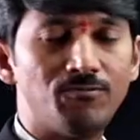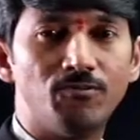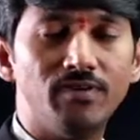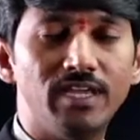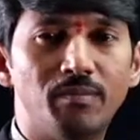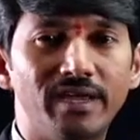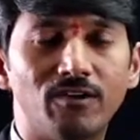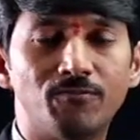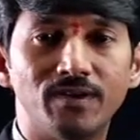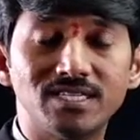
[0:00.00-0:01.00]
FV by
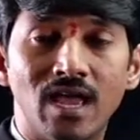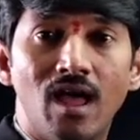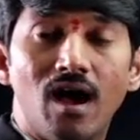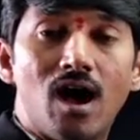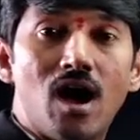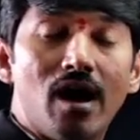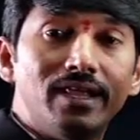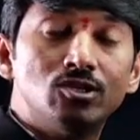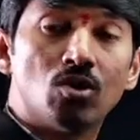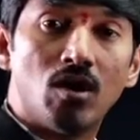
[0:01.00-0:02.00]
FH?
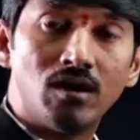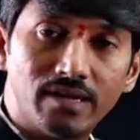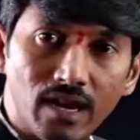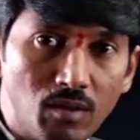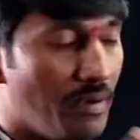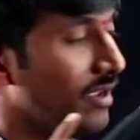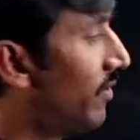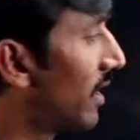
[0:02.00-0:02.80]
Horizontal by